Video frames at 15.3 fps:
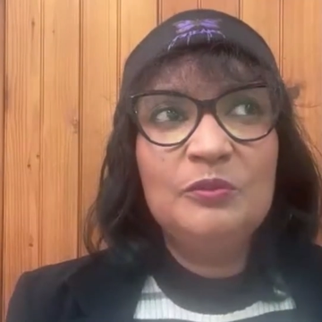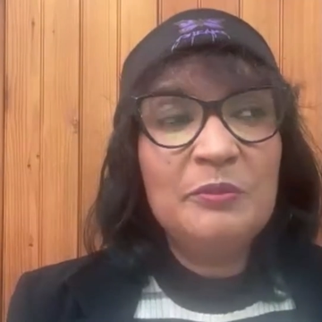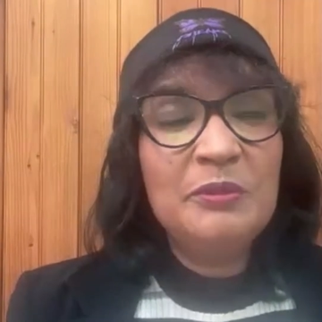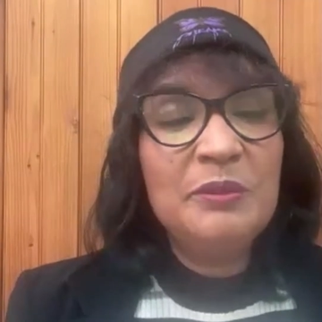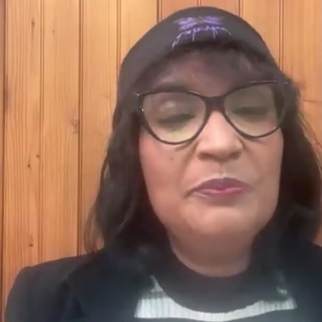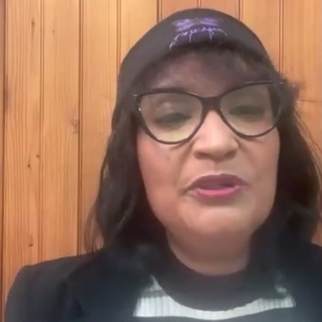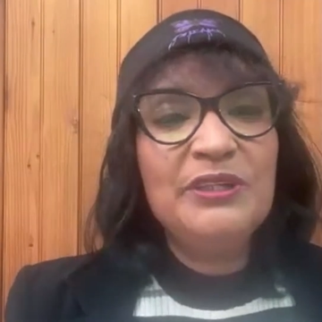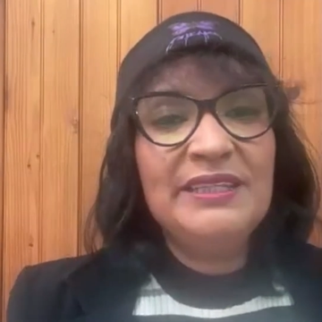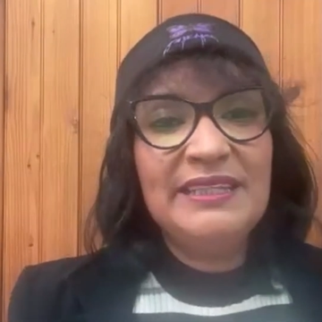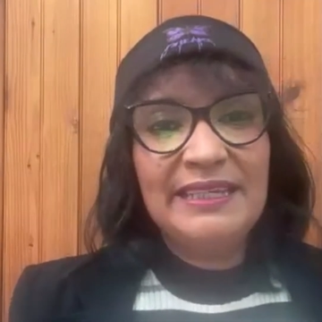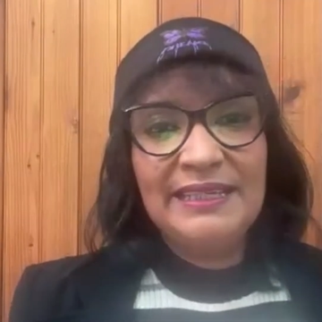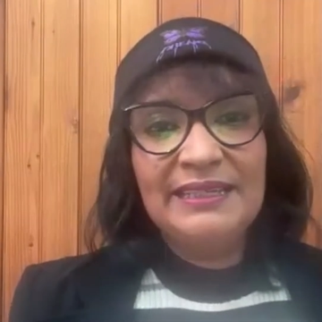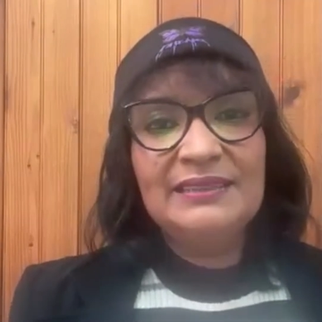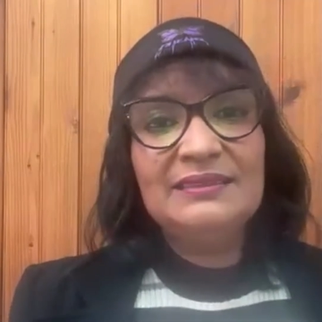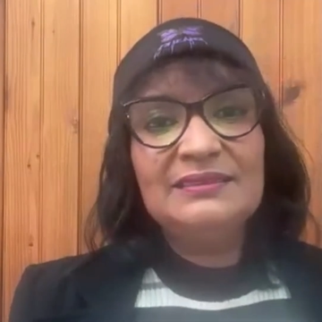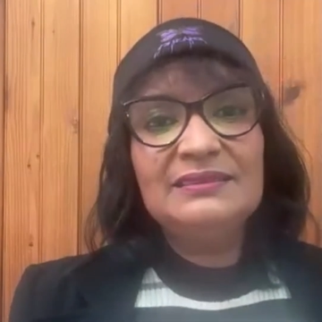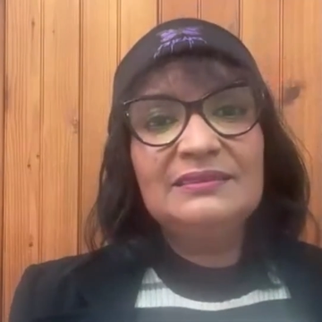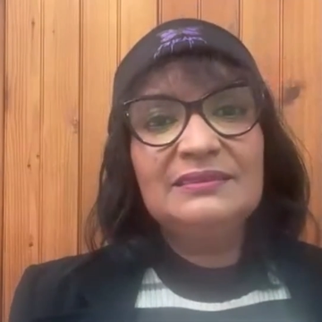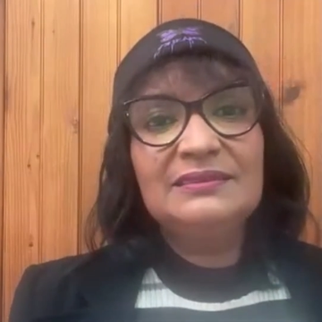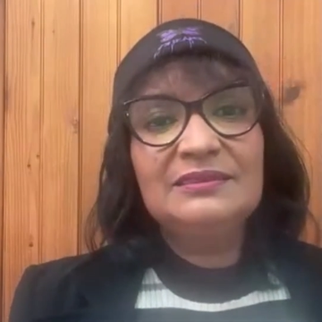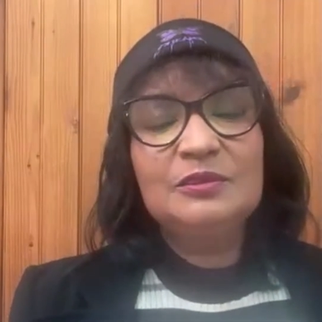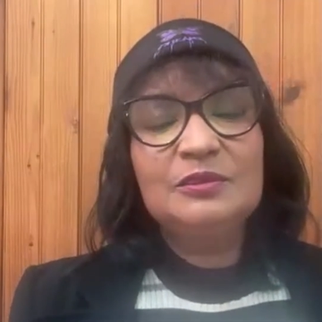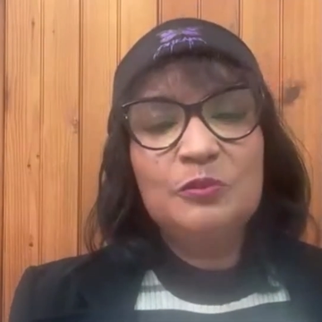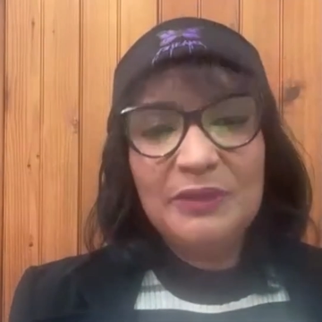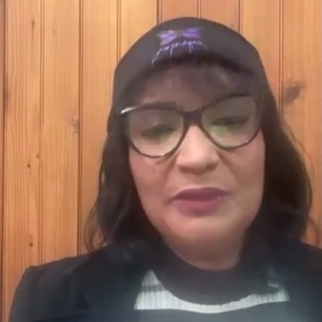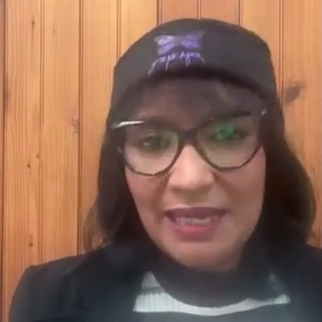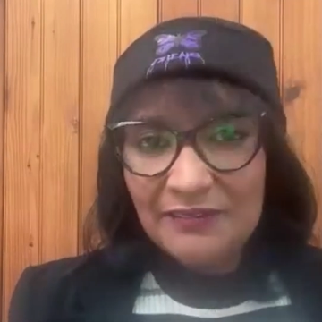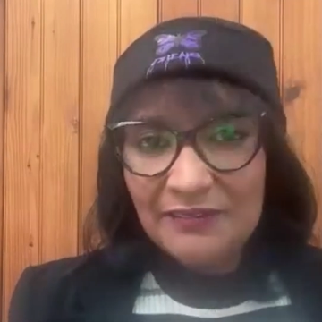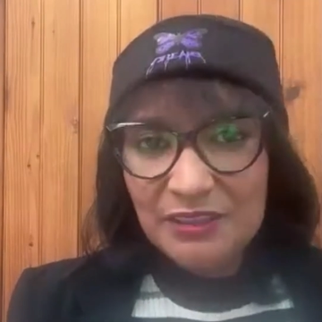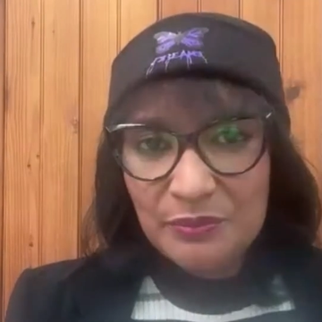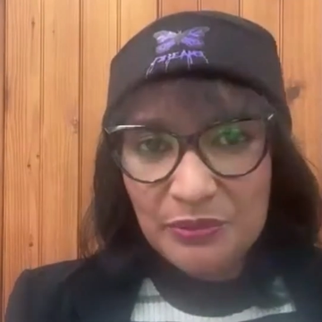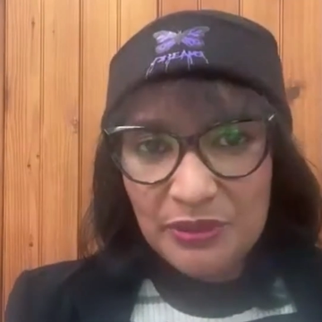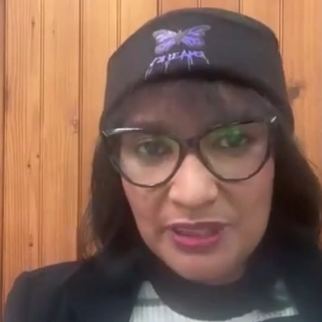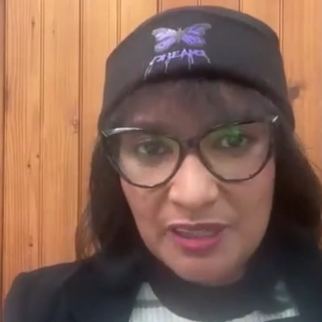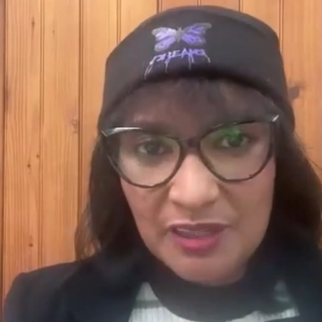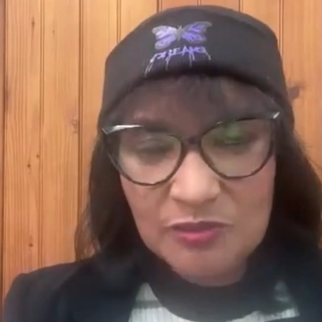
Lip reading: breathe in, we have to breathe out.